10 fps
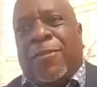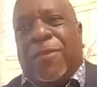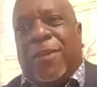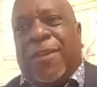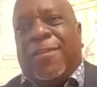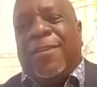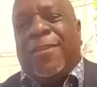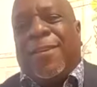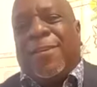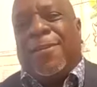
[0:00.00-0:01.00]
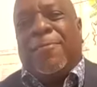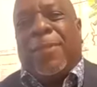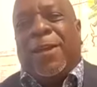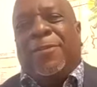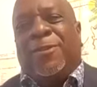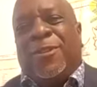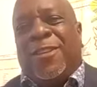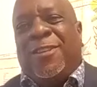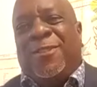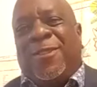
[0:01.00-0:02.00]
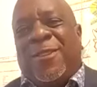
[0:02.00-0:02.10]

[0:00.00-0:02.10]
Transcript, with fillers: and I think um, by east